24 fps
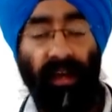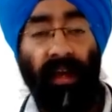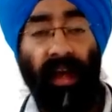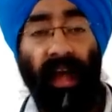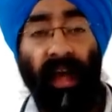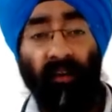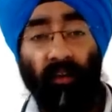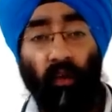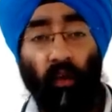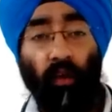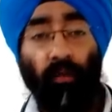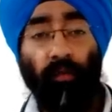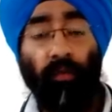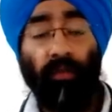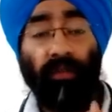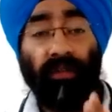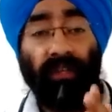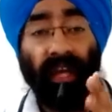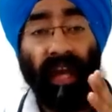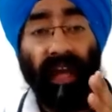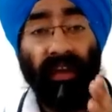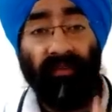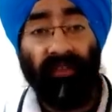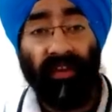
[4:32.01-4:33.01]
Almost
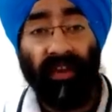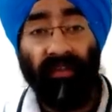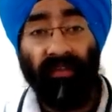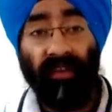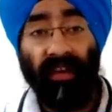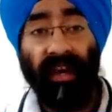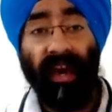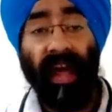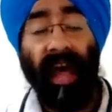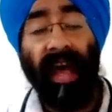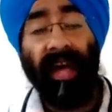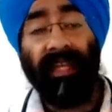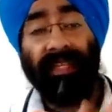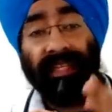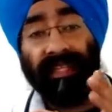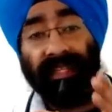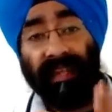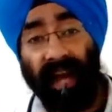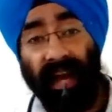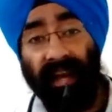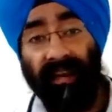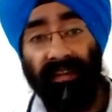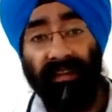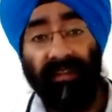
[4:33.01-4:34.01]
everyone has
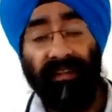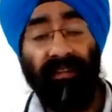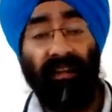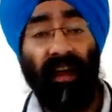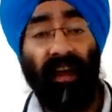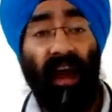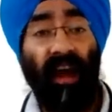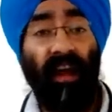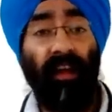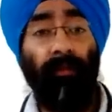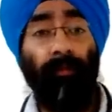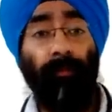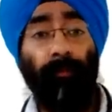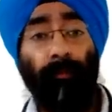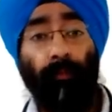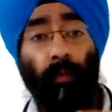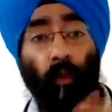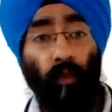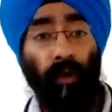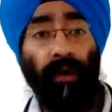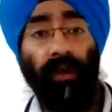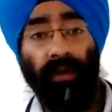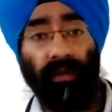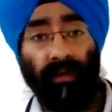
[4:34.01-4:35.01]
nighttime
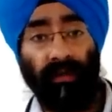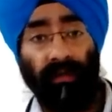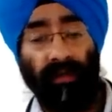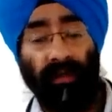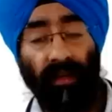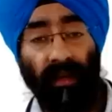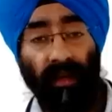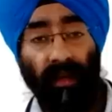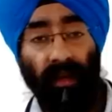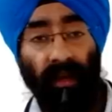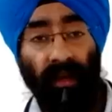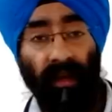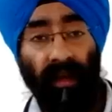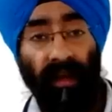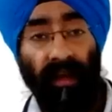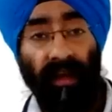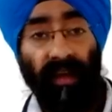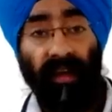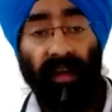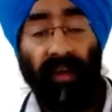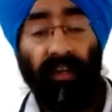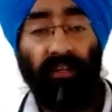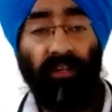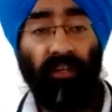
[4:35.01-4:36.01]
boners,
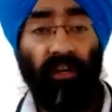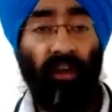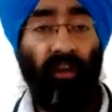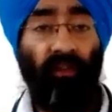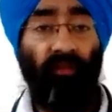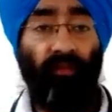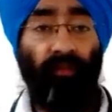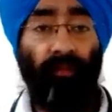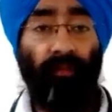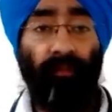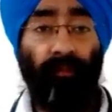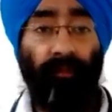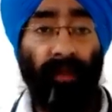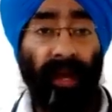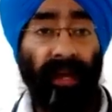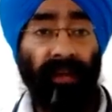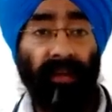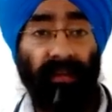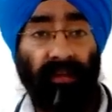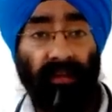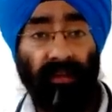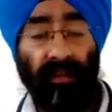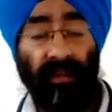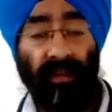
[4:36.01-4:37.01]
erection of
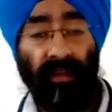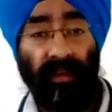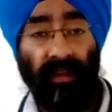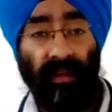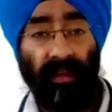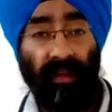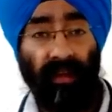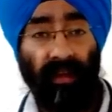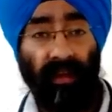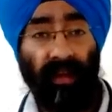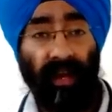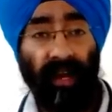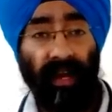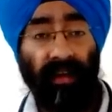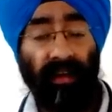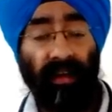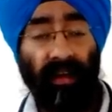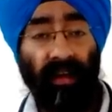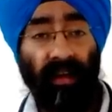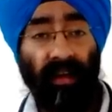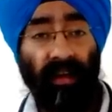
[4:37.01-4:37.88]
penis, right?